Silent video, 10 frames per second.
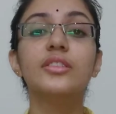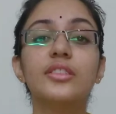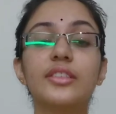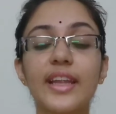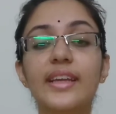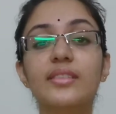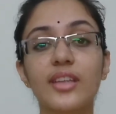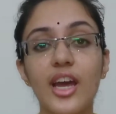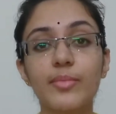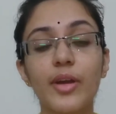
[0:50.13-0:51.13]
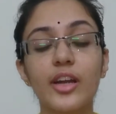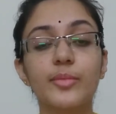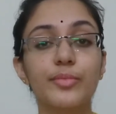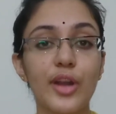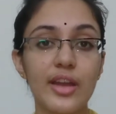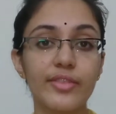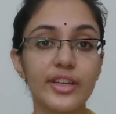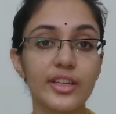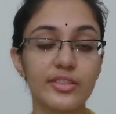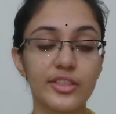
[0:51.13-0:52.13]
The next type are the
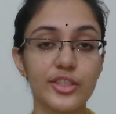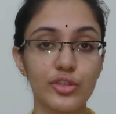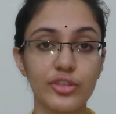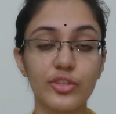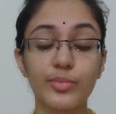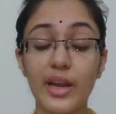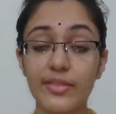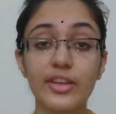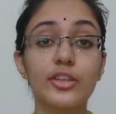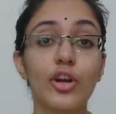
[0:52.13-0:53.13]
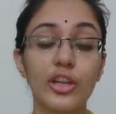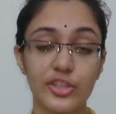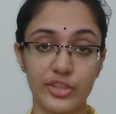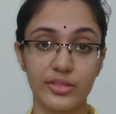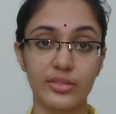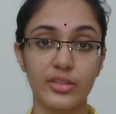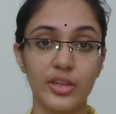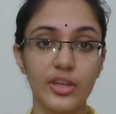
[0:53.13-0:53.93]
private institutions or private colleges.